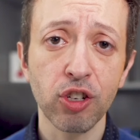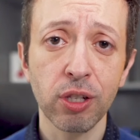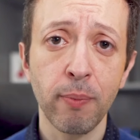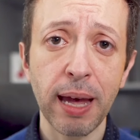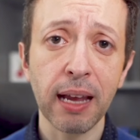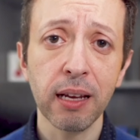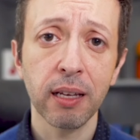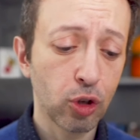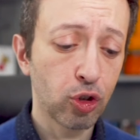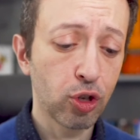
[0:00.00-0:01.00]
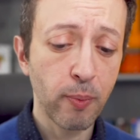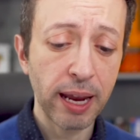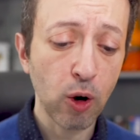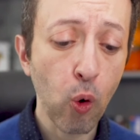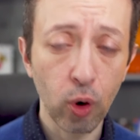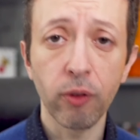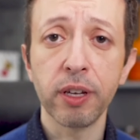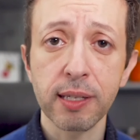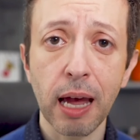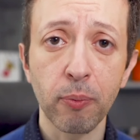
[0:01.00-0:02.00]
in the bank to make all of
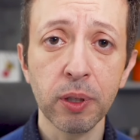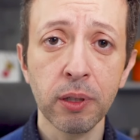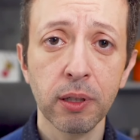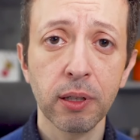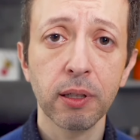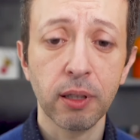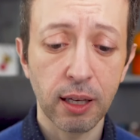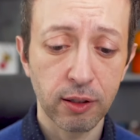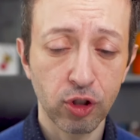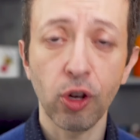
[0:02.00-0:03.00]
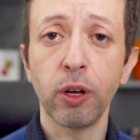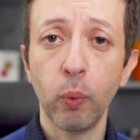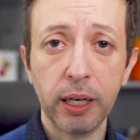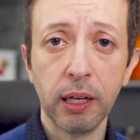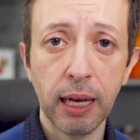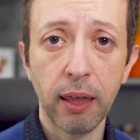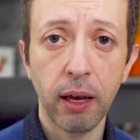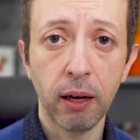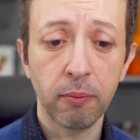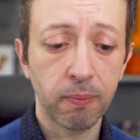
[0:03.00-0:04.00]
this happen so that we can get
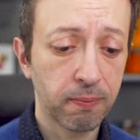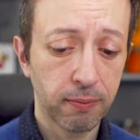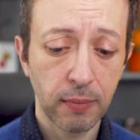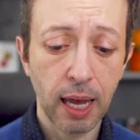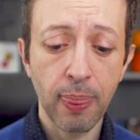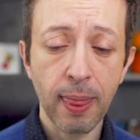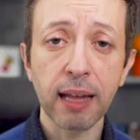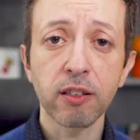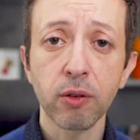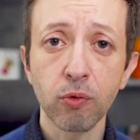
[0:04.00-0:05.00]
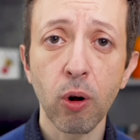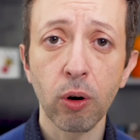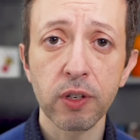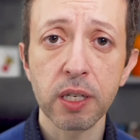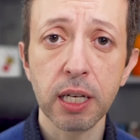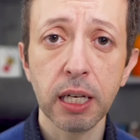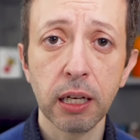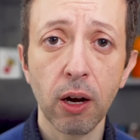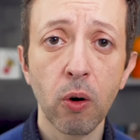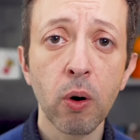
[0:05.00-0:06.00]
there. And that's the role of a C
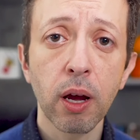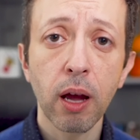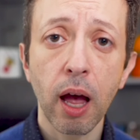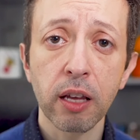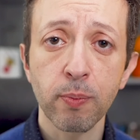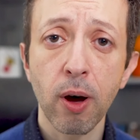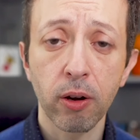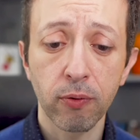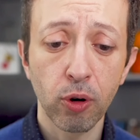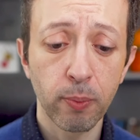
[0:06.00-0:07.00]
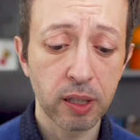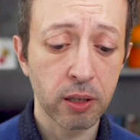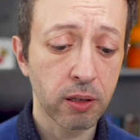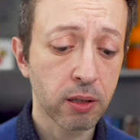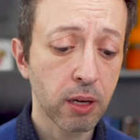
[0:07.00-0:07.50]
E O as part of your business.